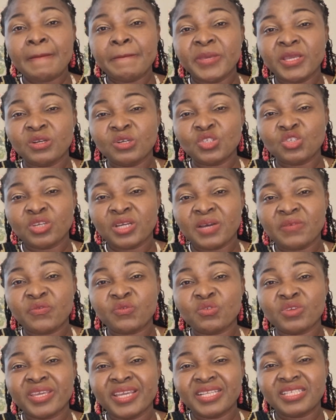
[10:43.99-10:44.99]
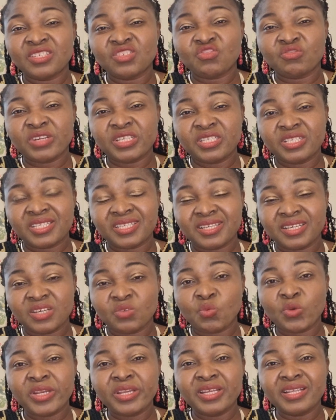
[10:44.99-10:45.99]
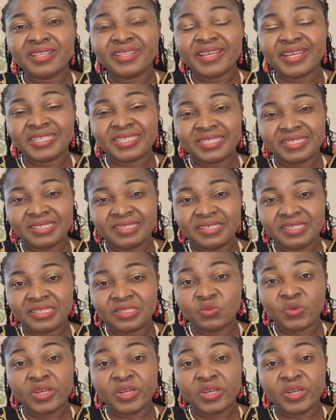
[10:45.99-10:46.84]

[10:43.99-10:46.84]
because you have to get it registered within 30 days.